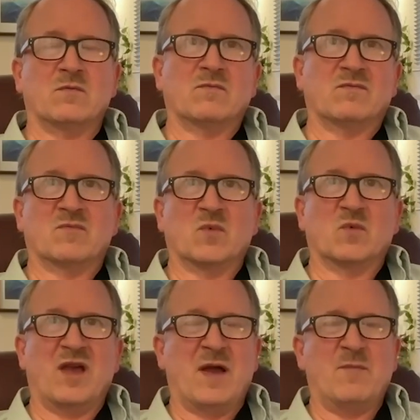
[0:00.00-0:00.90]
if I'm
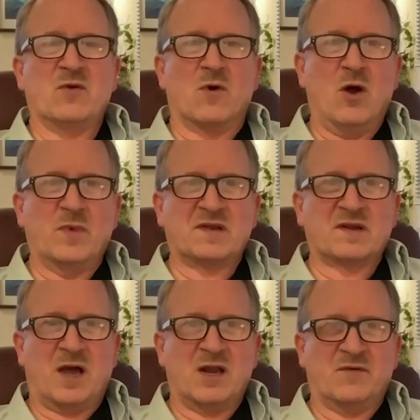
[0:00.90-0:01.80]
in Rome, it's kind of
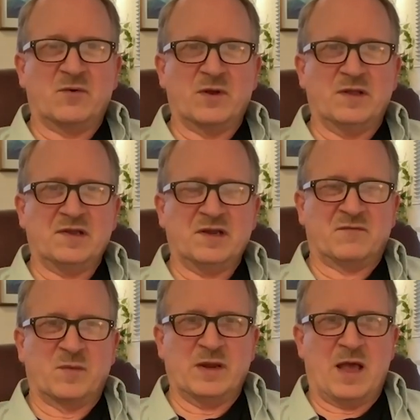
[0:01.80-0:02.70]
unrealistic for
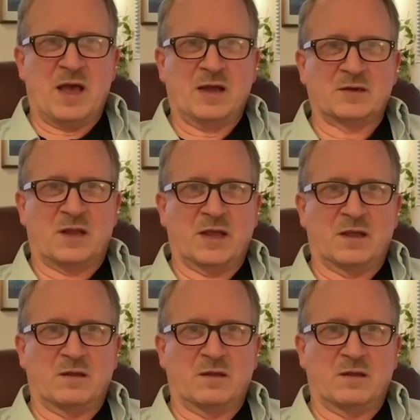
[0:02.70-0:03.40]
me to act like,